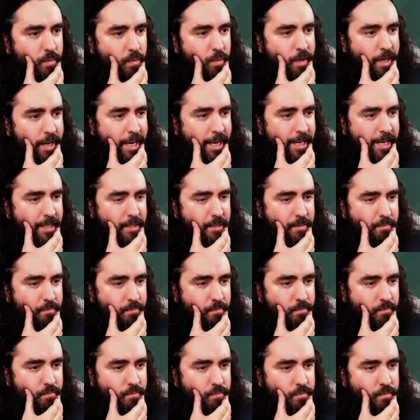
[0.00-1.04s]
Wait,
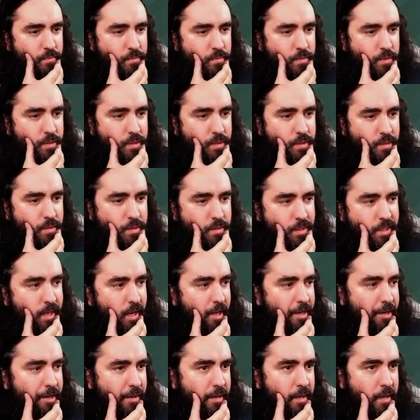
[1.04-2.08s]
the
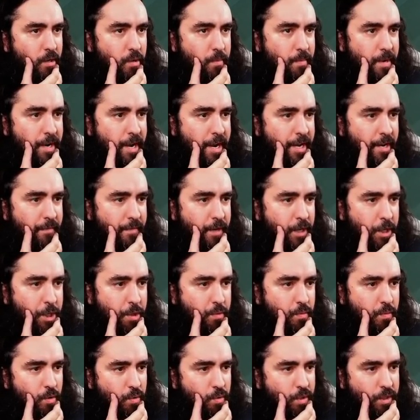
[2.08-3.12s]
other Illuminator
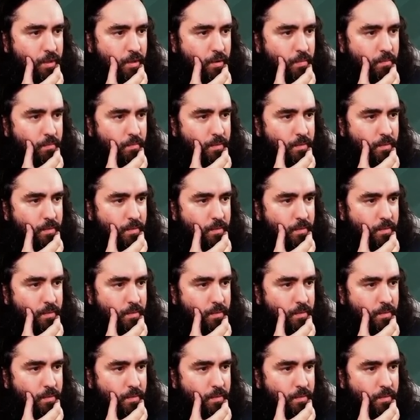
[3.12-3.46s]
Virtuoso.